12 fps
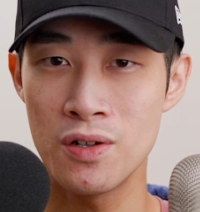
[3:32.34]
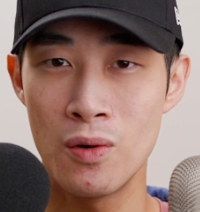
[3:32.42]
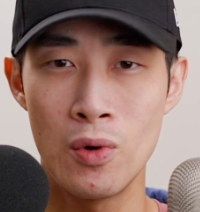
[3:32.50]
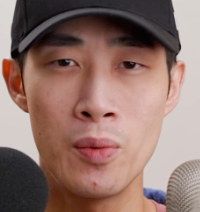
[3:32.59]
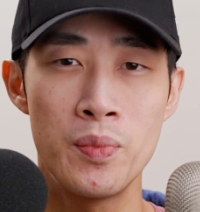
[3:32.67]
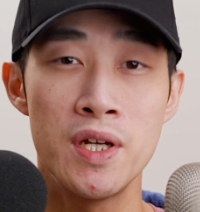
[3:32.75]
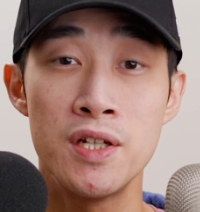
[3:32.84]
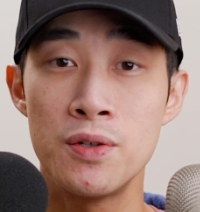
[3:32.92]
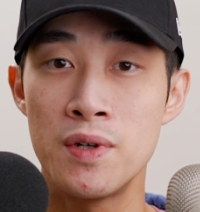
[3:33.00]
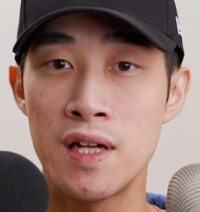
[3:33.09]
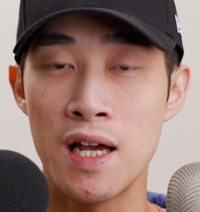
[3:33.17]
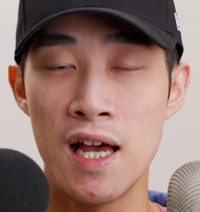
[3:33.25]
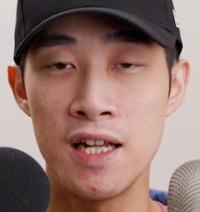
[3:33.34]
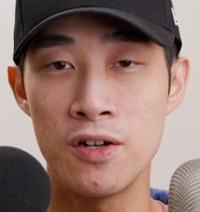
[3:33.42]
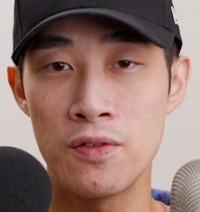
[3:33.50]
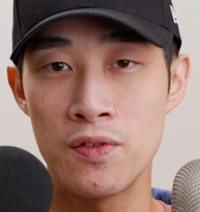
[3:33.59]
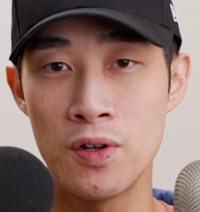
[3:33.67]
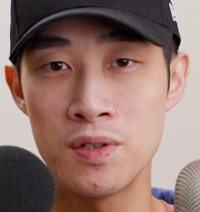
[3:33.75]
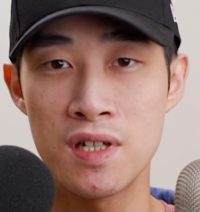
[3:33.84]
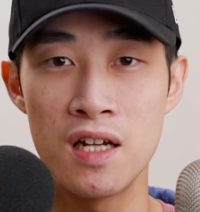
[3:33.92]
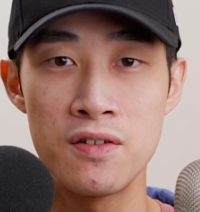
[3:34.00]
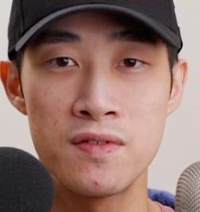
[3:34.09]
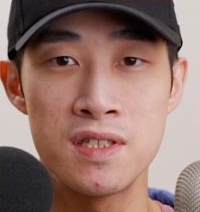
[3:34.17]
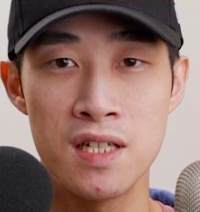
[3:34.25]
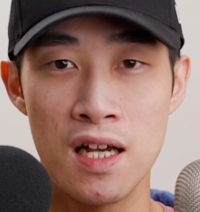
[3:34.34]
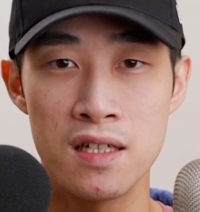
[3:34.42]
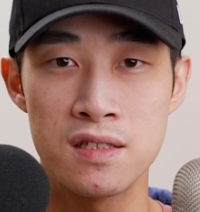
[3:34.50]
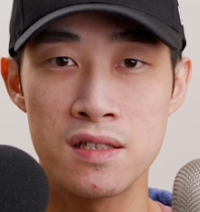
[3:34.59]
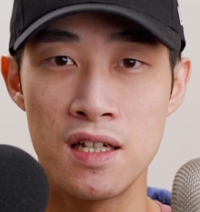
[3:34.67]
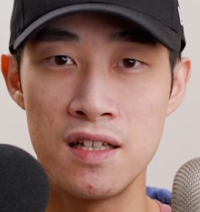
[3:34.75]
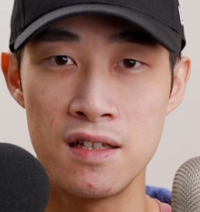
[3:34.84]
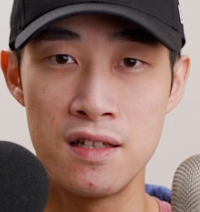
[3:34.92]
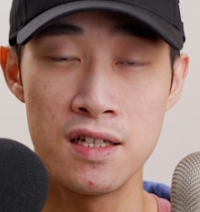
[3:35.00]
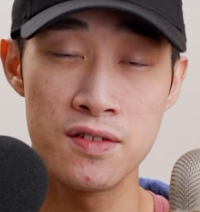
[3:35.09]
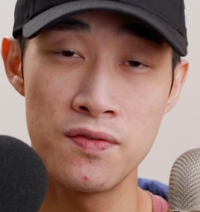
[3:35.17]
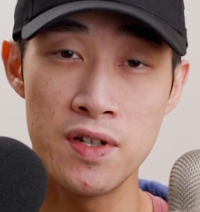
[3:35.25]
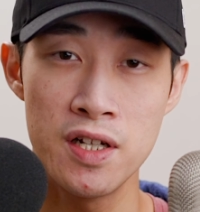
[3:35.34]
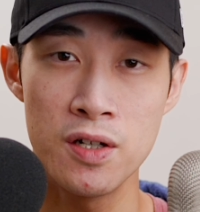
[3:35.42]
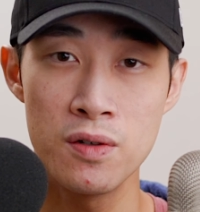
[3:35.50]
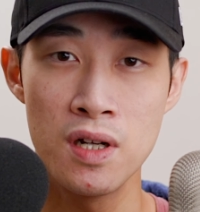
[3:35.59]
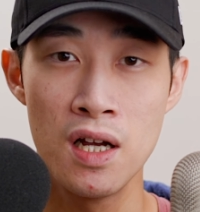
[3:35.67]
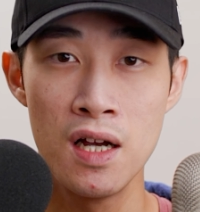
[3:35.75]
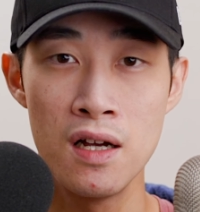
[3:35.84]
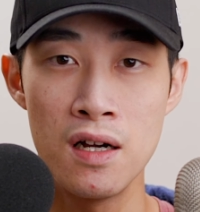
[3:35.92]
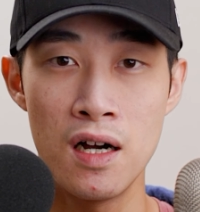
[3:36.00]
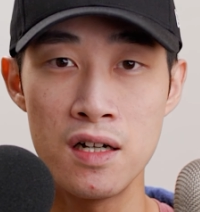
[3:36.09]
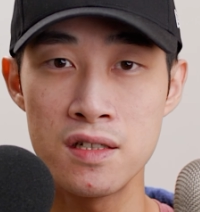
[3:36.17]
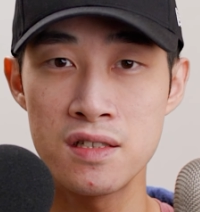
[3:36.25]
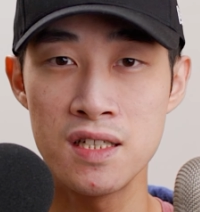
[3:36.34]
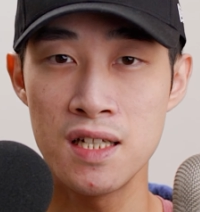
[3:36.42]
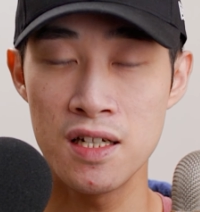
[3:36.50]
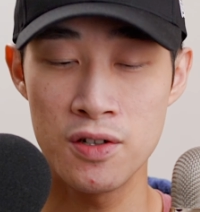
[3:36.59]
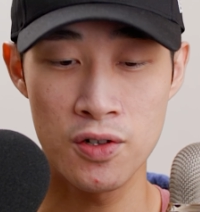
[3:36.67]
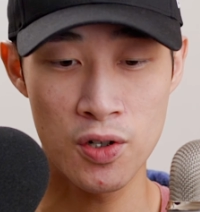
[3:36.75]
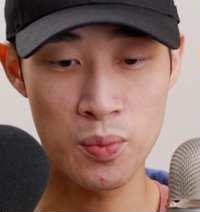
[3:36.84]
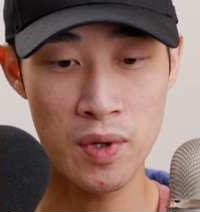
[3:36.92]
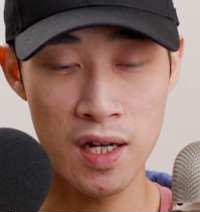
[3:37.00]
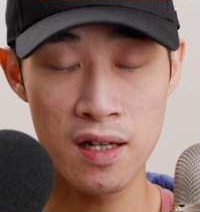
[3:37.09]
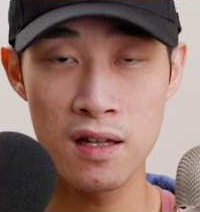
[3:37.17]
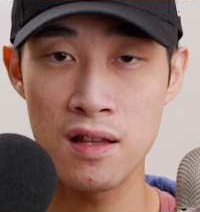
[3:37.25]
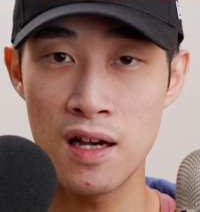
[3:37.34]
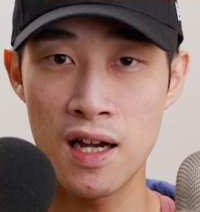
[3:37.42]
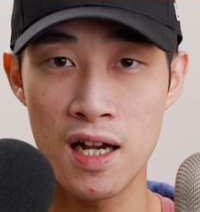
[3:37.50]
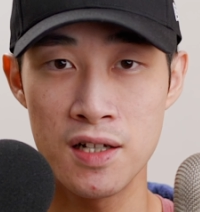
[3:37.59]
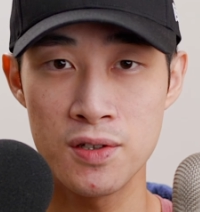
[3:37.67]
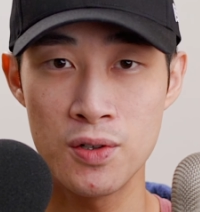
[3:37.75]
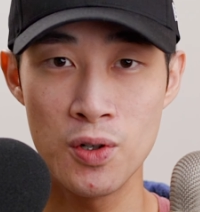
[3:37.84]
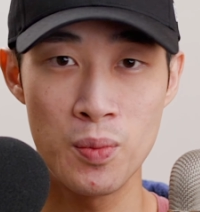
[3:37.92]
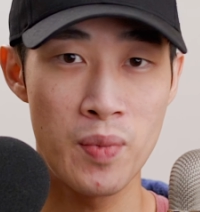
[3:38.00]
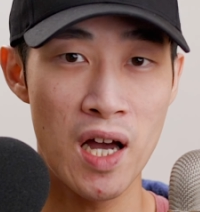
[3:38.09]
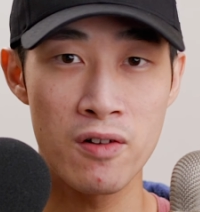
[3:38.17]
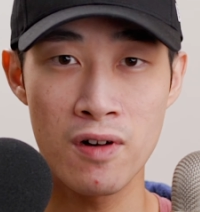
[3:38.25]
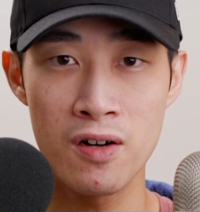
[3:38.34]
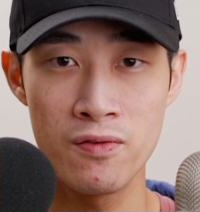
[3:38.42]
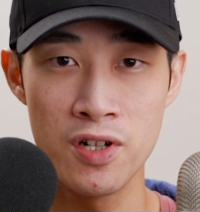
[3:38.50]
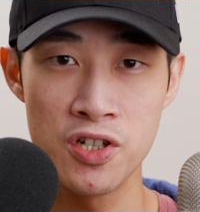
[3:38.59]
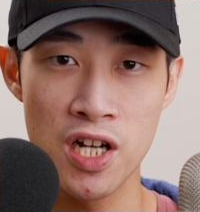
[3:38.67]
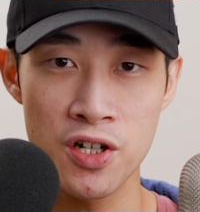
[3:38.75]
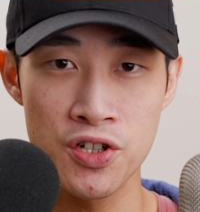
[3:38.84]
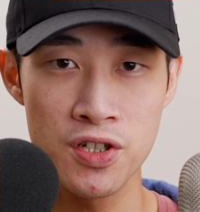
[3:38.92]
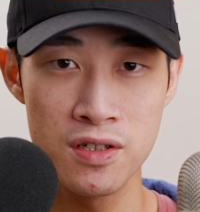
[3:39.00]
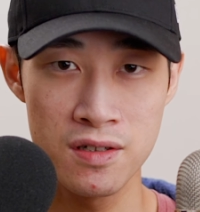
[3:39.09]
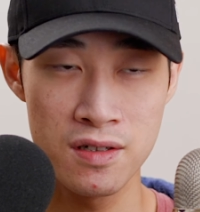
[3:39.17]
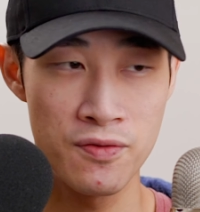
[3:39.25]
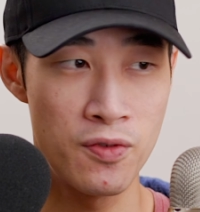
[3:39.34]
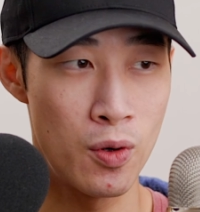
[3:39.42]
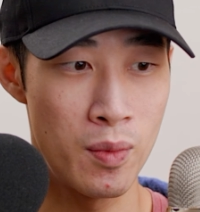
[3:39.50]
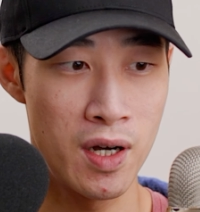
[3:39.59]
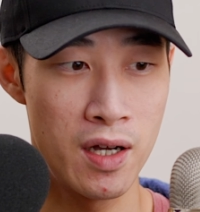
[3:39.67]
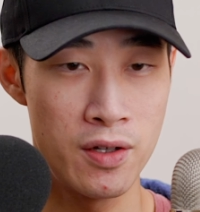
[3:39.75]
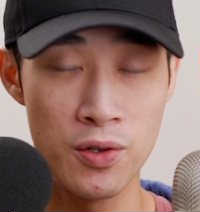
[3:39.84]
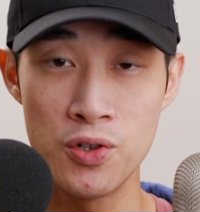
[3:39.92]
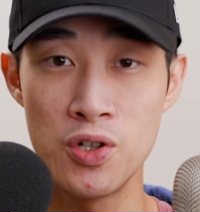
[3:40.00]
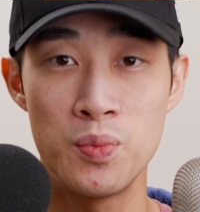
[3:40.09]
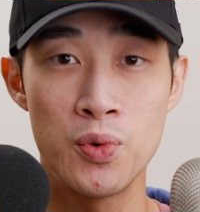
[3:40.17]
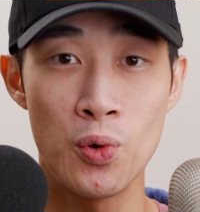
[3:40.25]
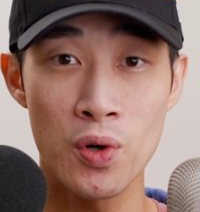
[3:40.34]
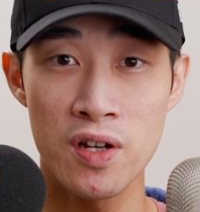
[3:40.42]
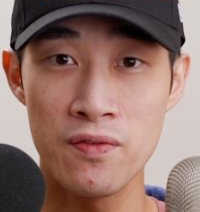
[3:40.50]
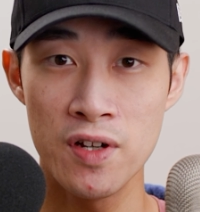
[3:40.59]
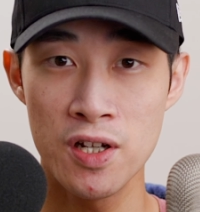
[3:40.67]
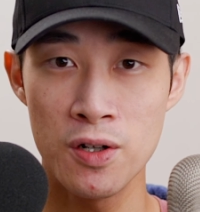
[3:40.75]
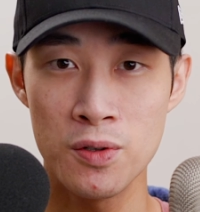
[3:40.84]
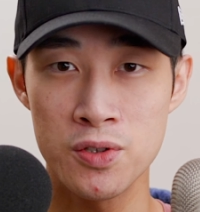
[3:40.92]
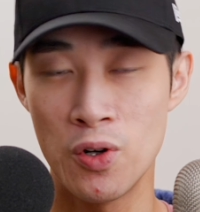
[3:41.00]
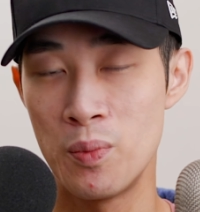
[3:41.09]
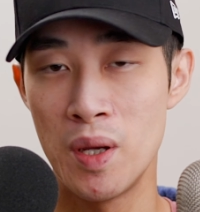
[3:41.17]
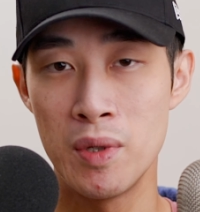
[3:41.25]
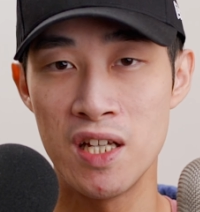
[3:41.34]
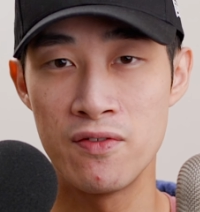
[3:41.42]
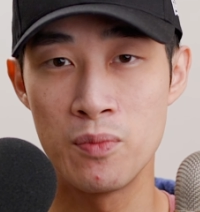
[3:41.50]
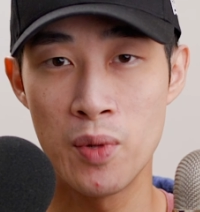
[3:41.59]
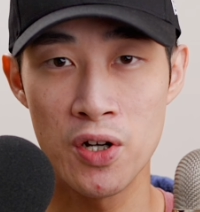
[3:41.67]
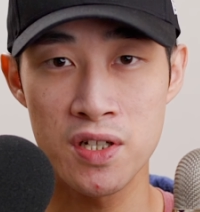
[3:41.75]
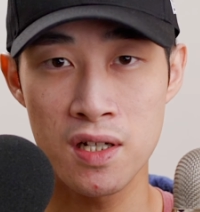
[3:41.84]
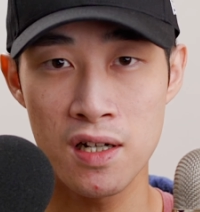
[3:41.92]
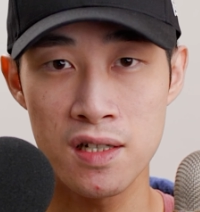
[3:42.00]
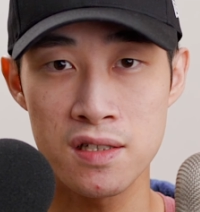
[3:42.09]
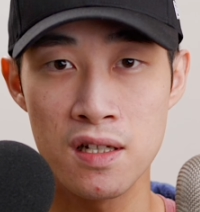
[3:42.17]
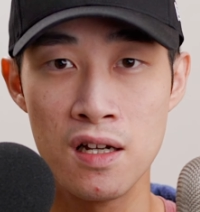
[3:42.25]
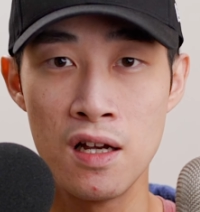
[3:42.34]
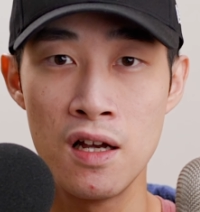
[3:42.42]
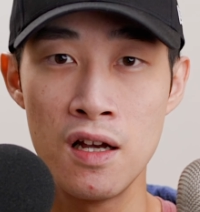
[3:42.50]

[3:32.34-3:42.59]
so I won't be doing any of those kind of tests in this video. I just need a good mic that has good background rejection for my YouTube talking videos or maybe even podcasts.